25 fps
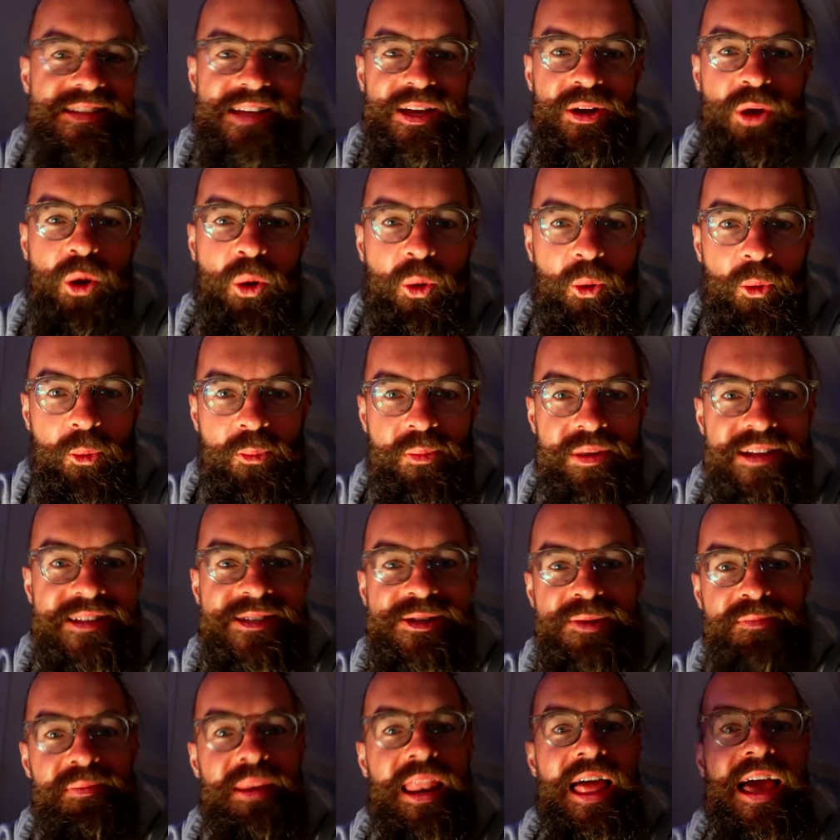at home and
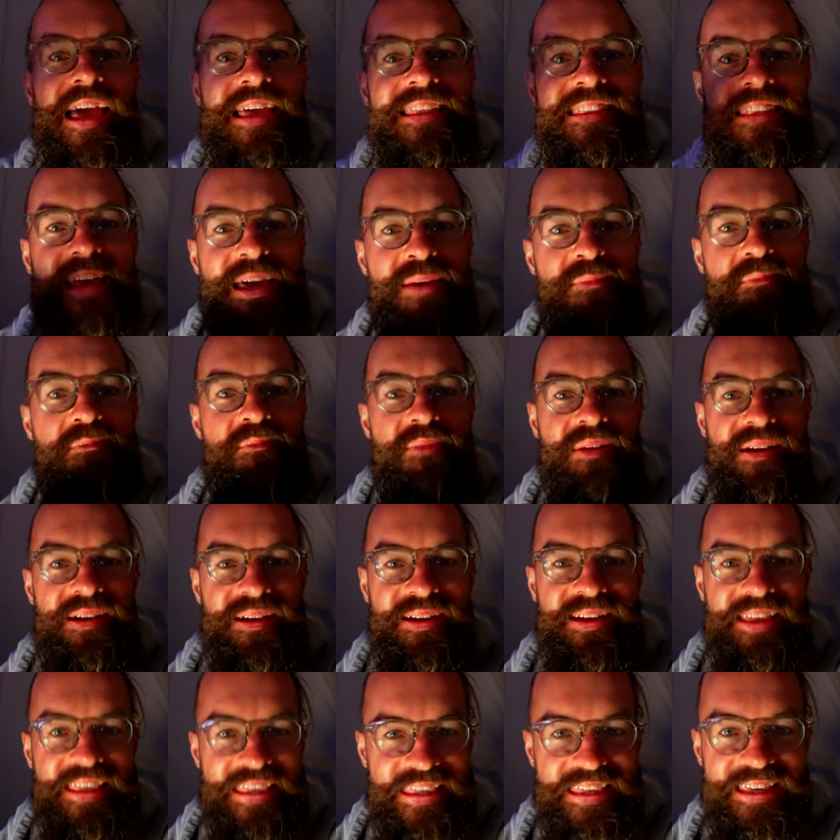supply them
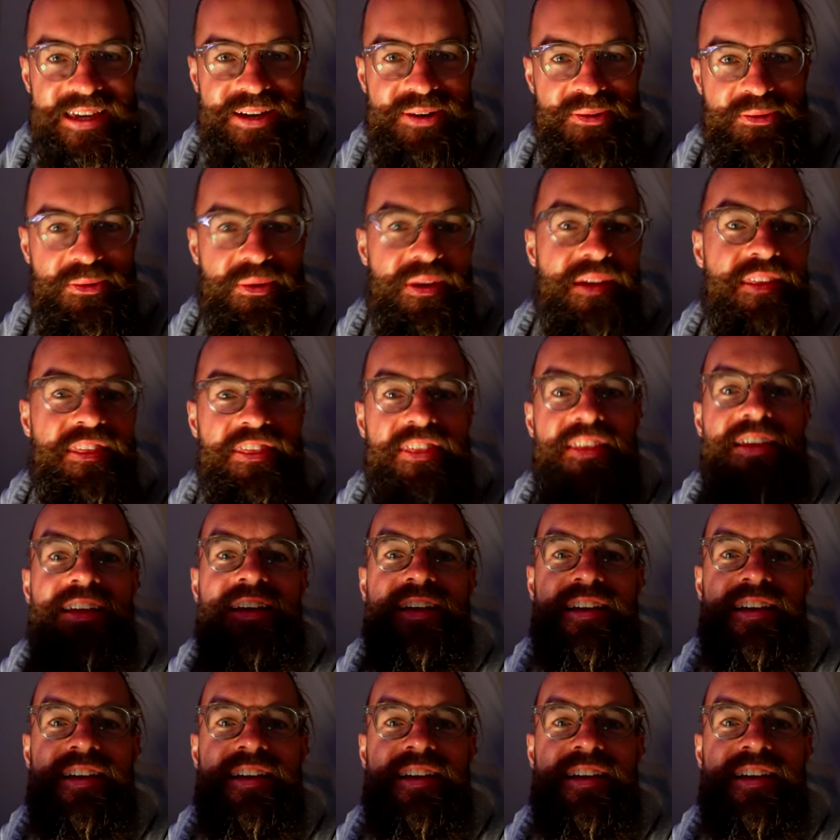here with